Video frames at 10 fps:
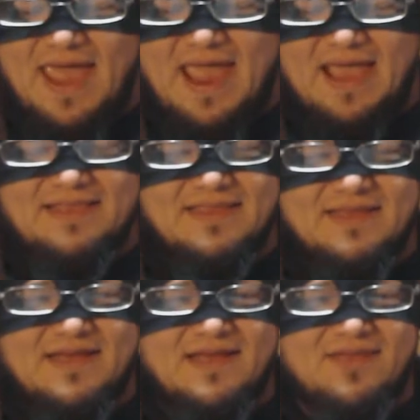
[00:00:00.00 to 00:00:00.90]
And
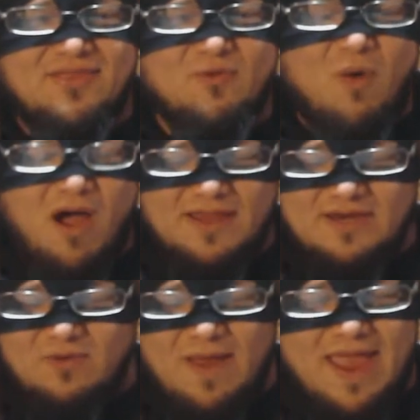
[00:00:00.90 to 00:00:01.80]
they're
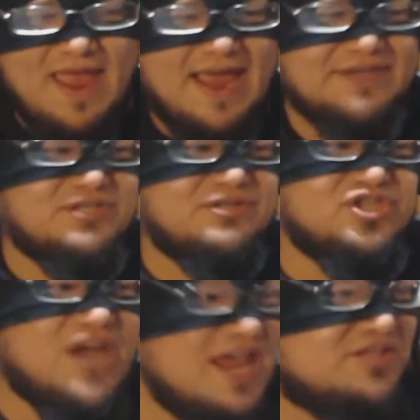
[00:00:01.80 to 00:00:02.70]
walking away and
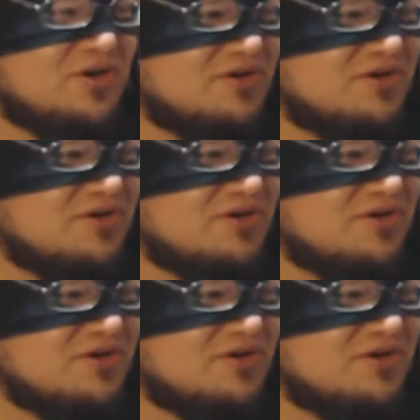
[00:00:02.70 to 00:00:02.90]
Shane